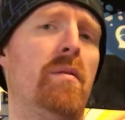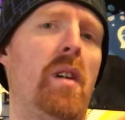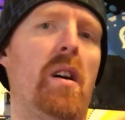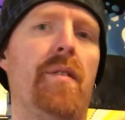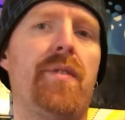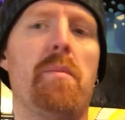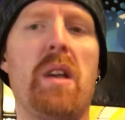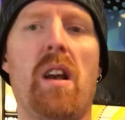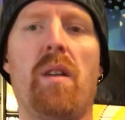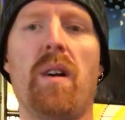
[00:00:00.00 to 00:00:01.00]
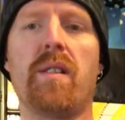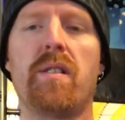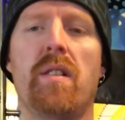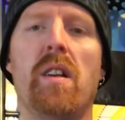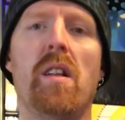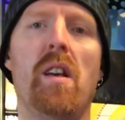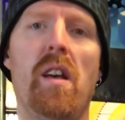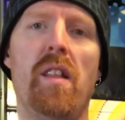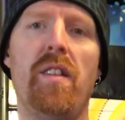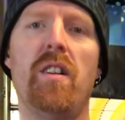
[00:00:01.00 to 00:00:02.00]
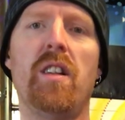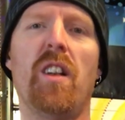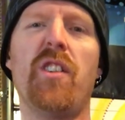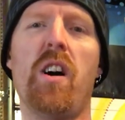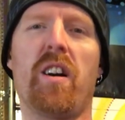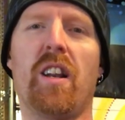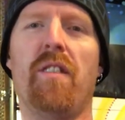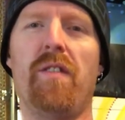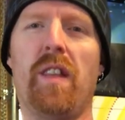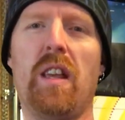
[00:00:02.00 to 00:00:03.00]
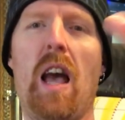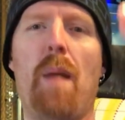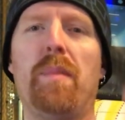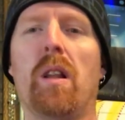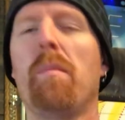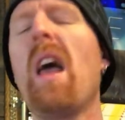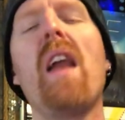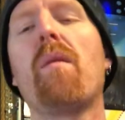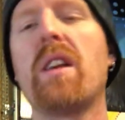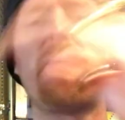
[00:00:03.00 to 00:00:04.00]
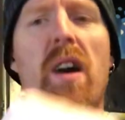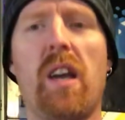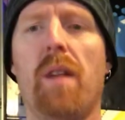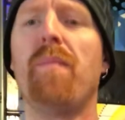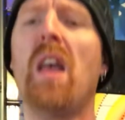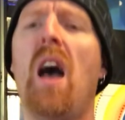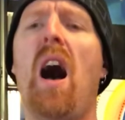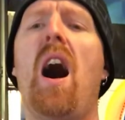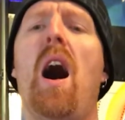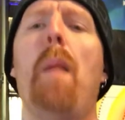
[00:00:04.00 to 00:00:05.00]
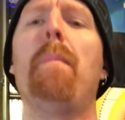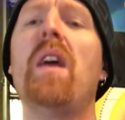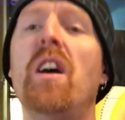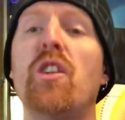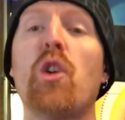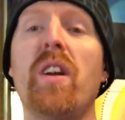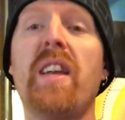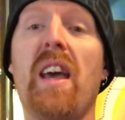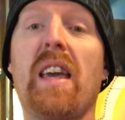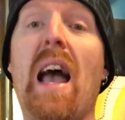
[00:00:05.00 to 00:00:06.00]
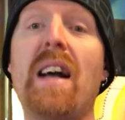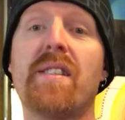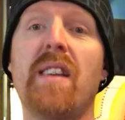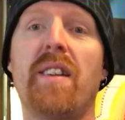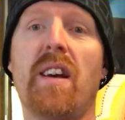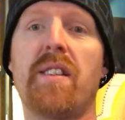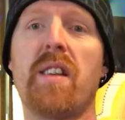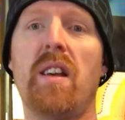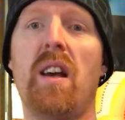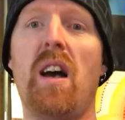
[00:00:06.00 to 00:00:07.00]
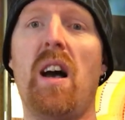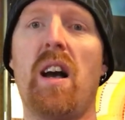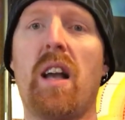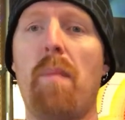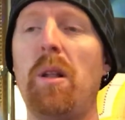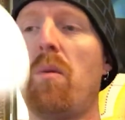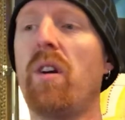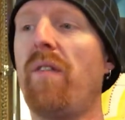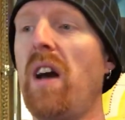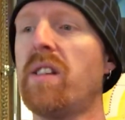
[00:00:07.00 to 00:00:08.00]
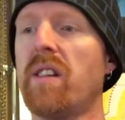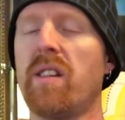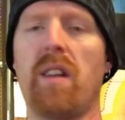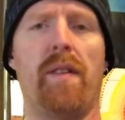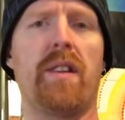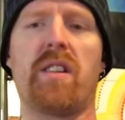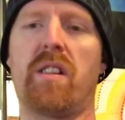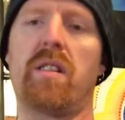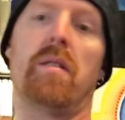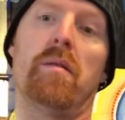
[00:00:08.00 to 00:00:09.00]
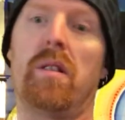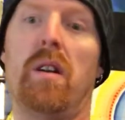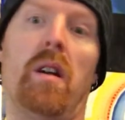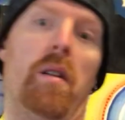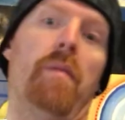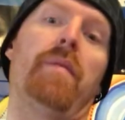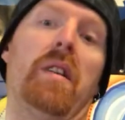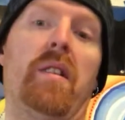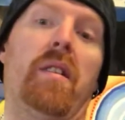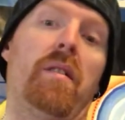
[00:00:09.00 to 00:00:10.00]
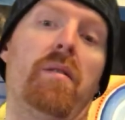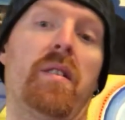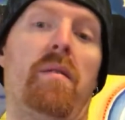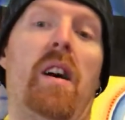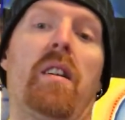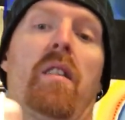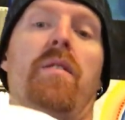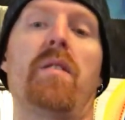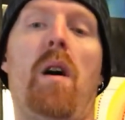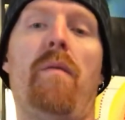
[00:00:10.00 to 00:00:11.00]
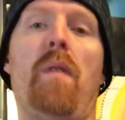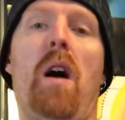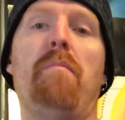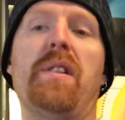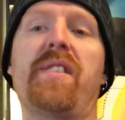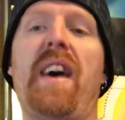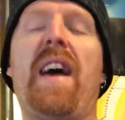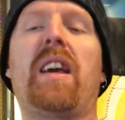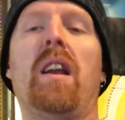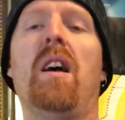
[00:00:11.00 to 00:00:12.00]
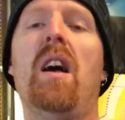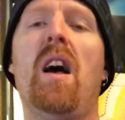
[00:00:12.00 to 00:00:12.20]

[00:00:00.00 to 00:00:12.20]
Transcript: Well, to me anyways. They're a little talkative and they yap a little bit. Anyways, fuck it. Joyetech has sent us a couple of more devices, and this is, they sent it to us a while ago, so I've been slacking.